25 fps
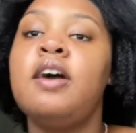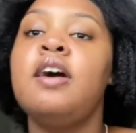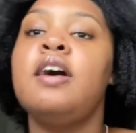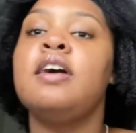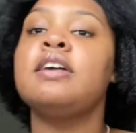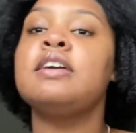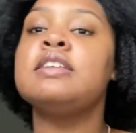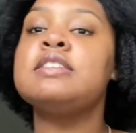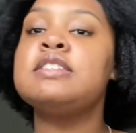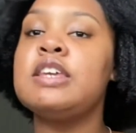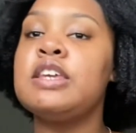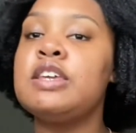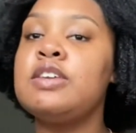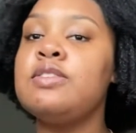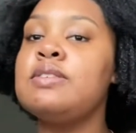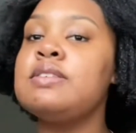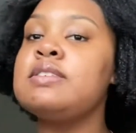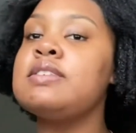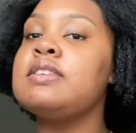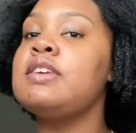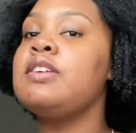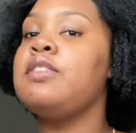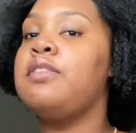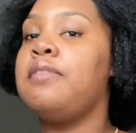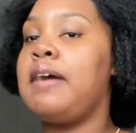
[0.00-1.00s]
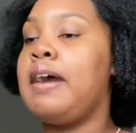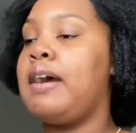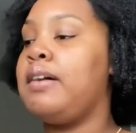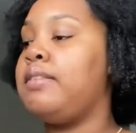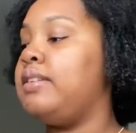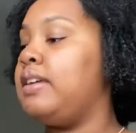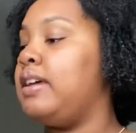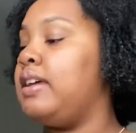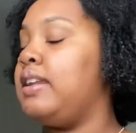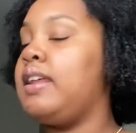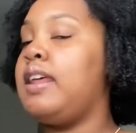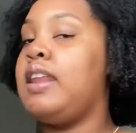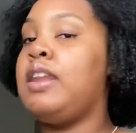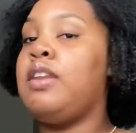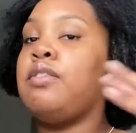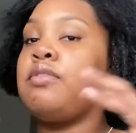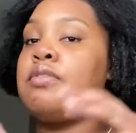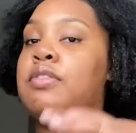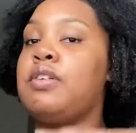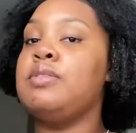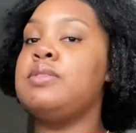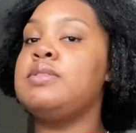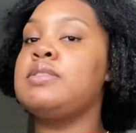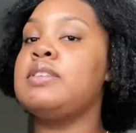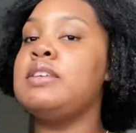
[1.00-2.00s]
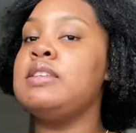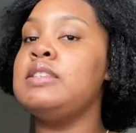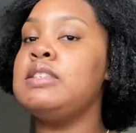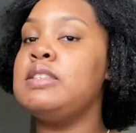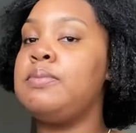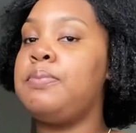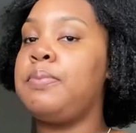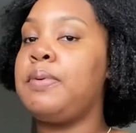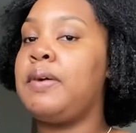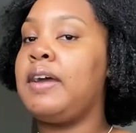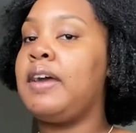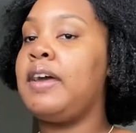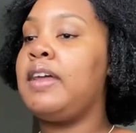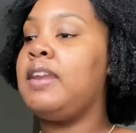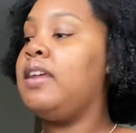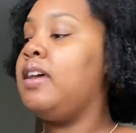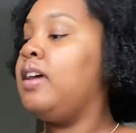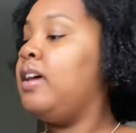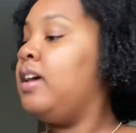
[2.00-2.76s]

continuously grounded and the roots can spread.